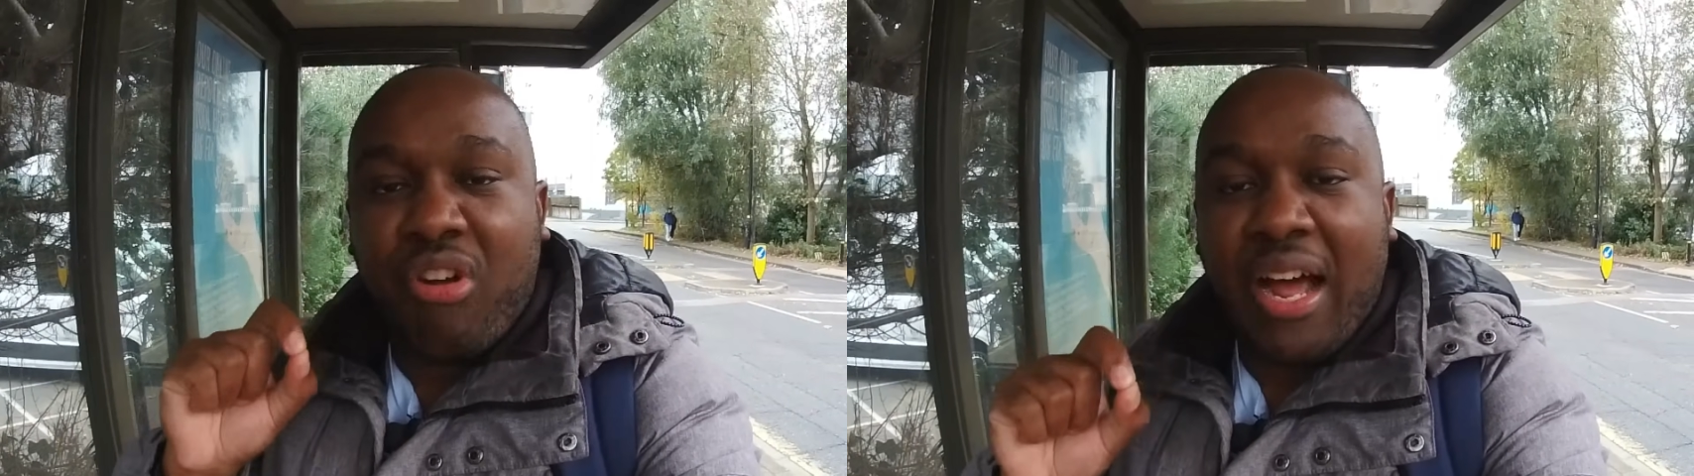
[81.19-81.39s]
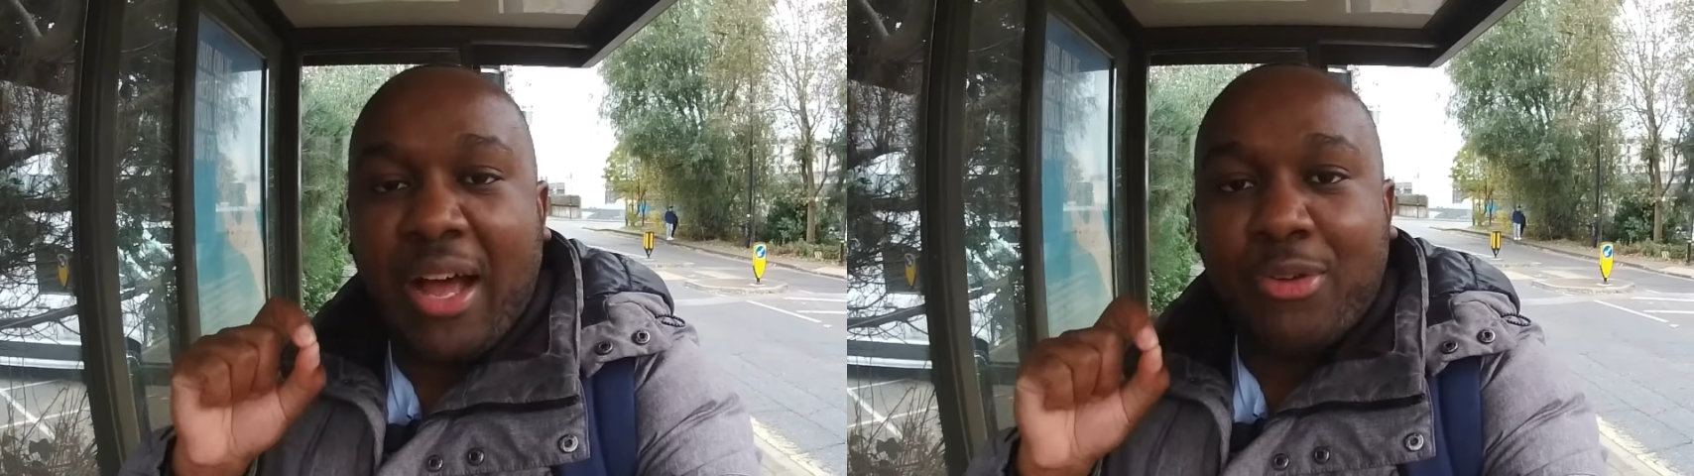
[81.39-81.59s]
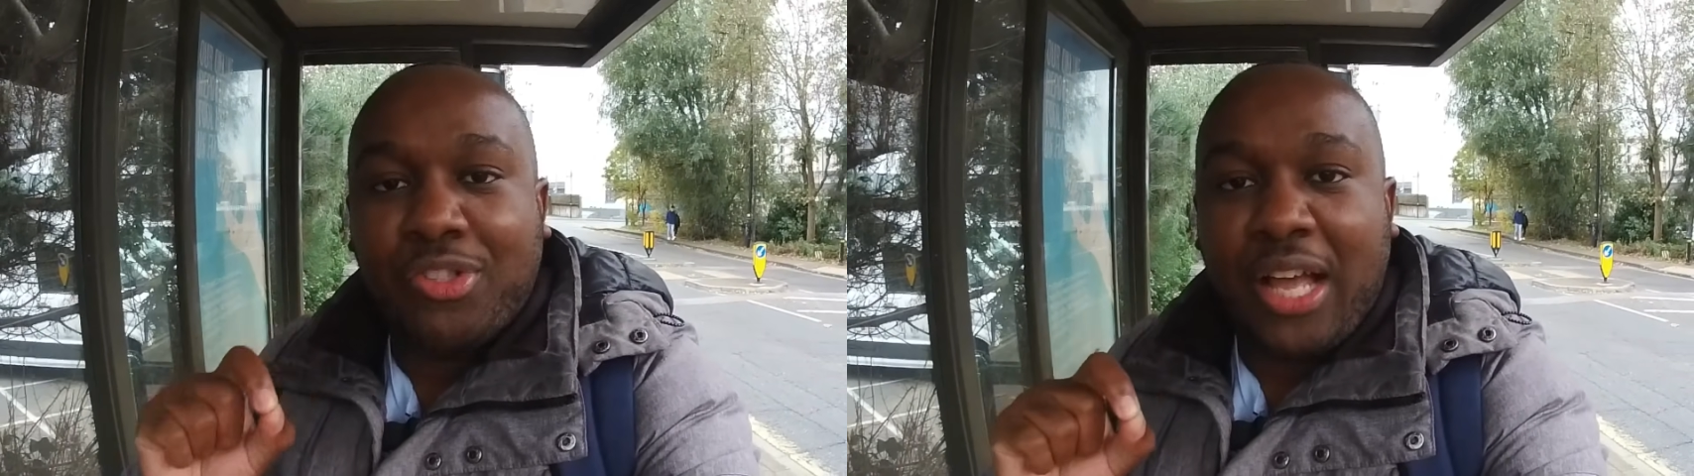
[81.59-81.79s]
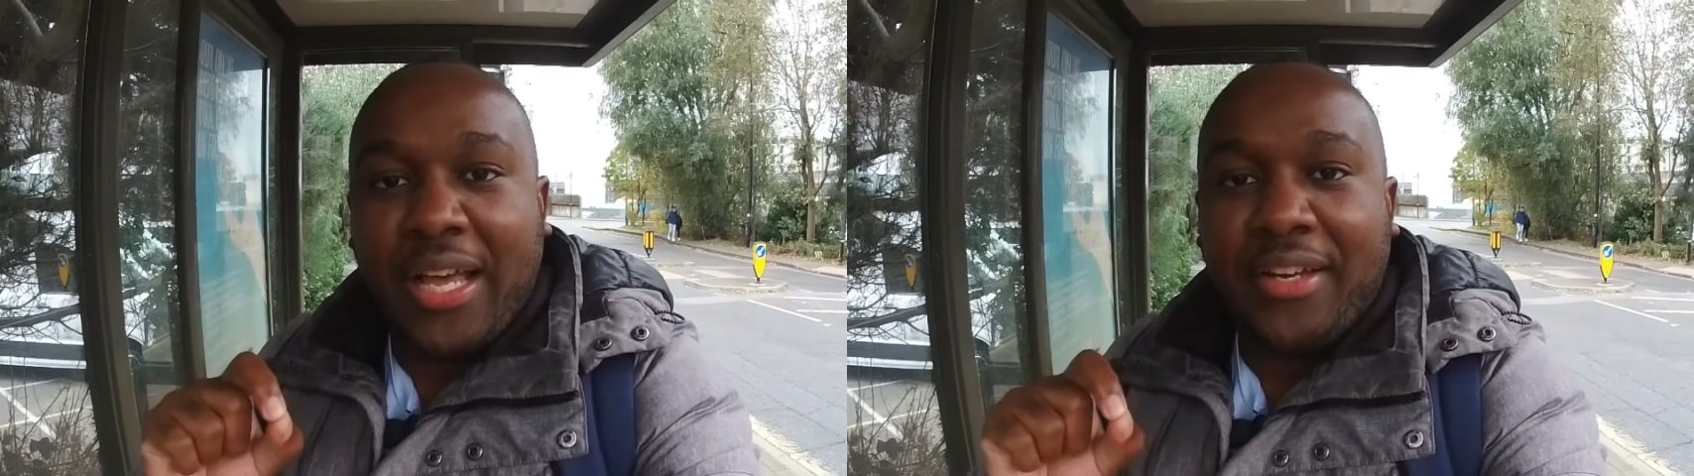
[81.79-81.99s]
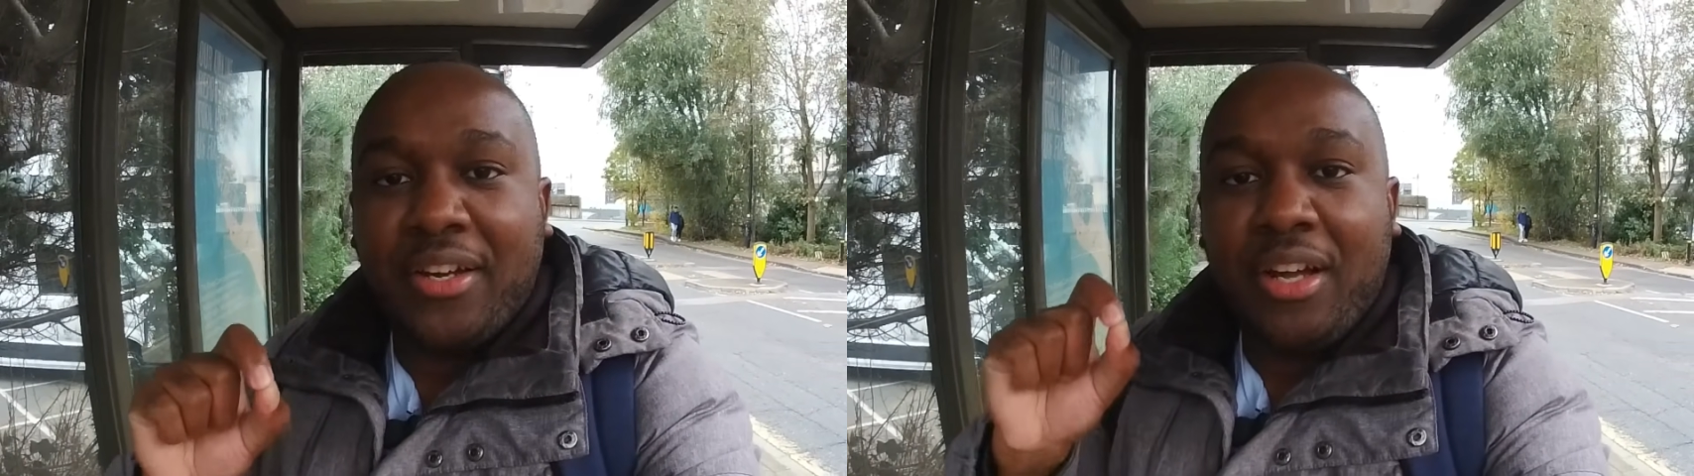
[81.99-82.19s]
right
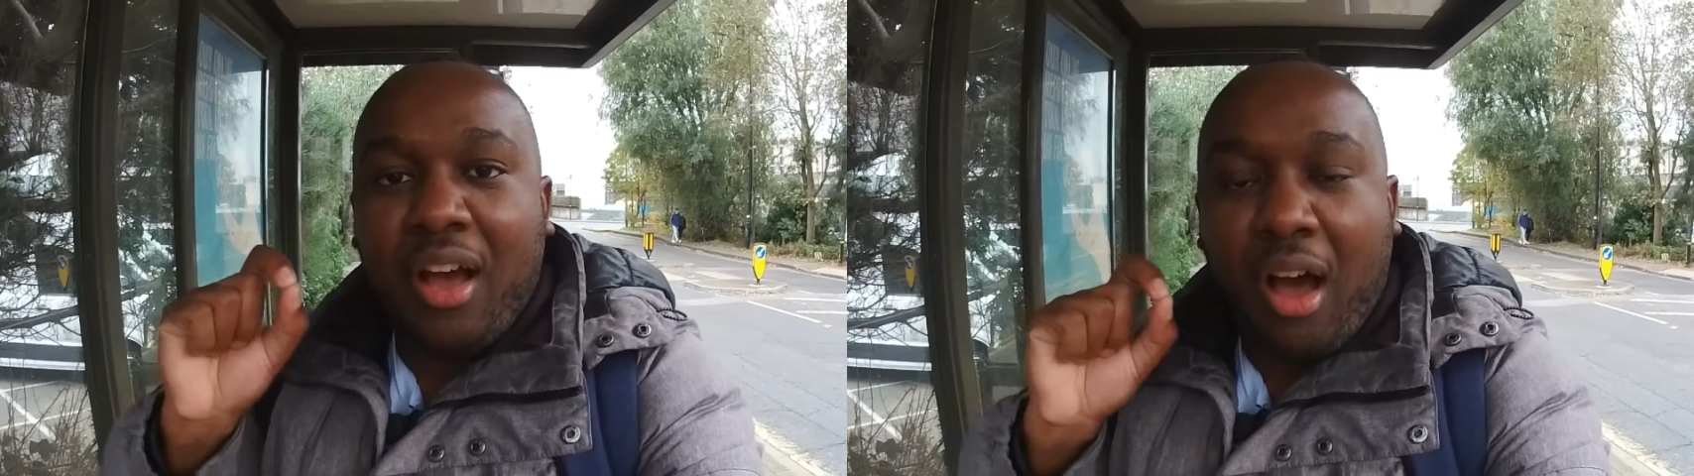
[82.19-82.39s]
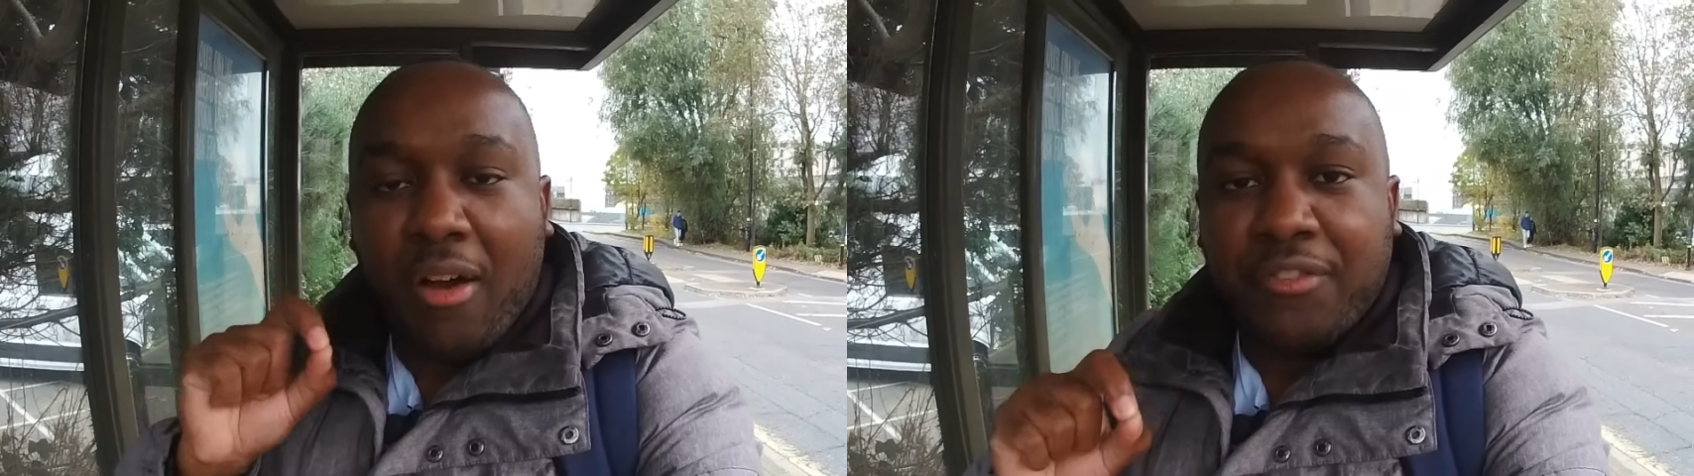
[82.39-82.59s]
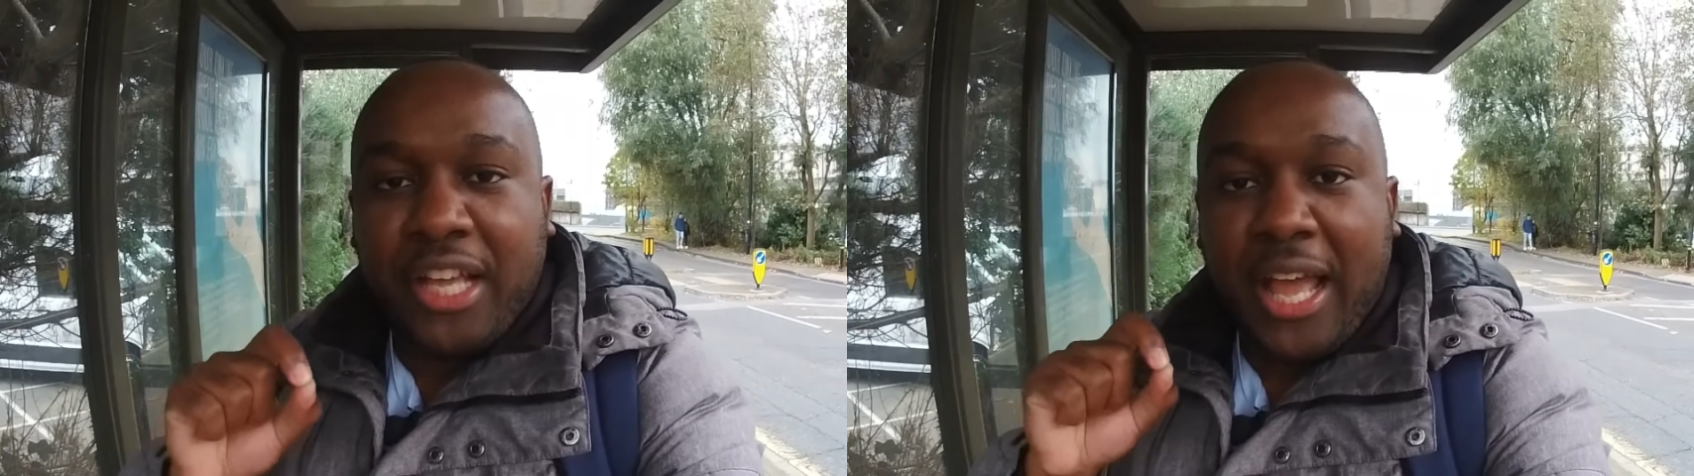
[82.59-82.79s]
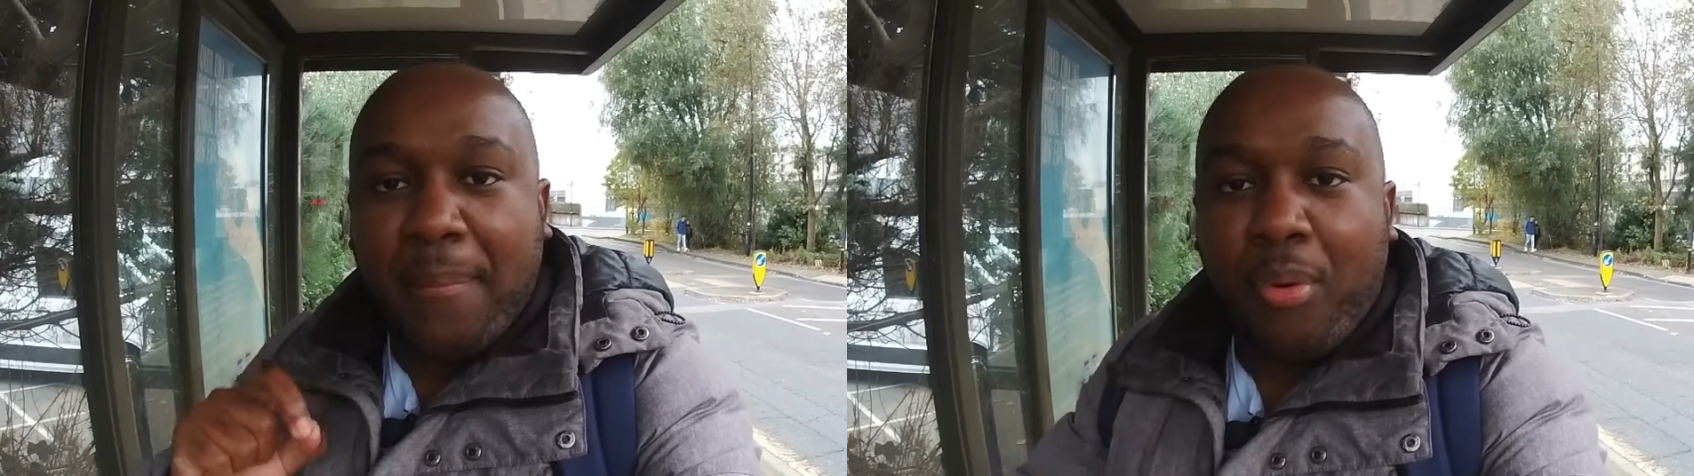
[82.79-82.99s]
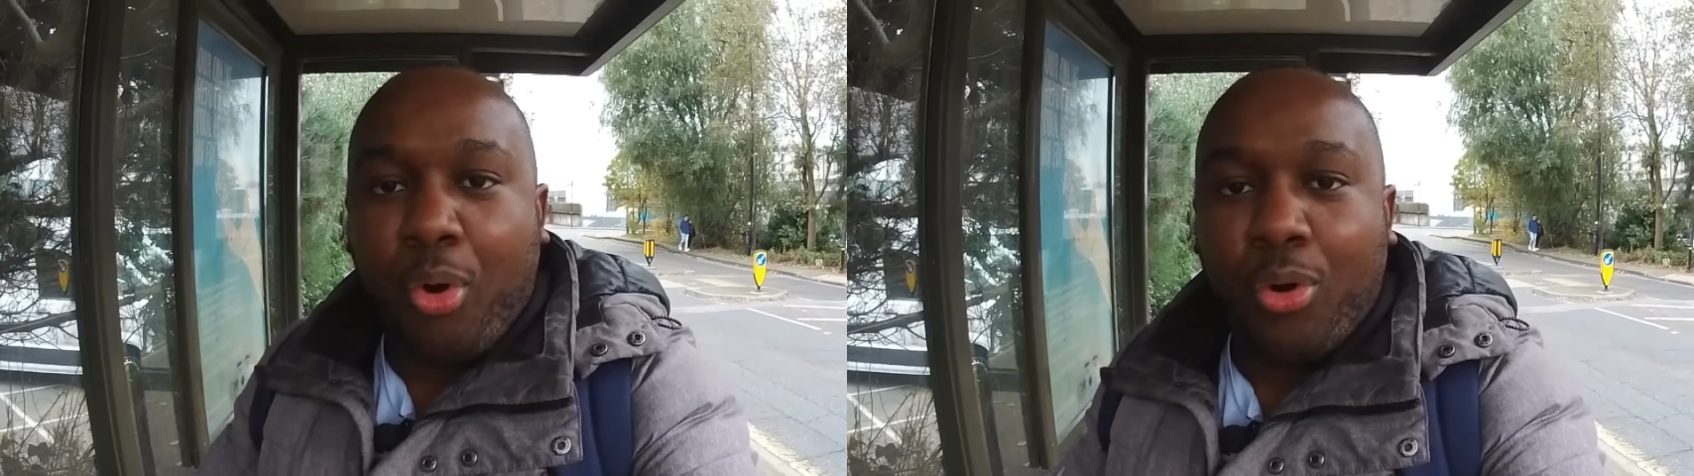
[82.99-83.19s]
outside of the
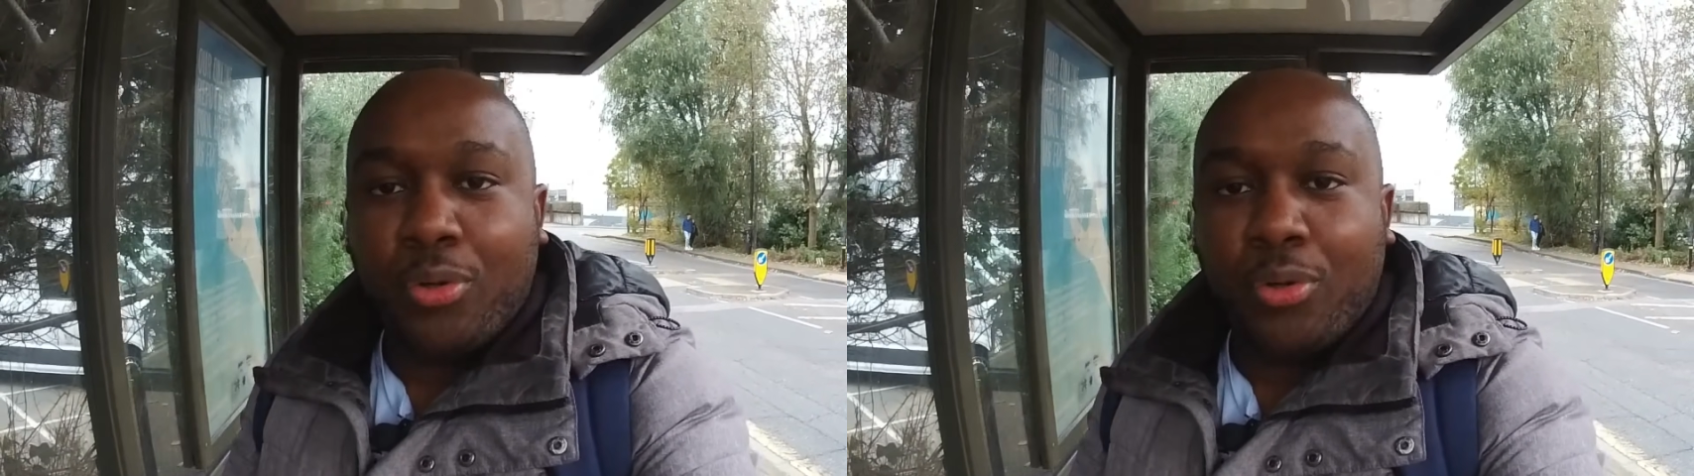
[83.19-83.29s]
airport.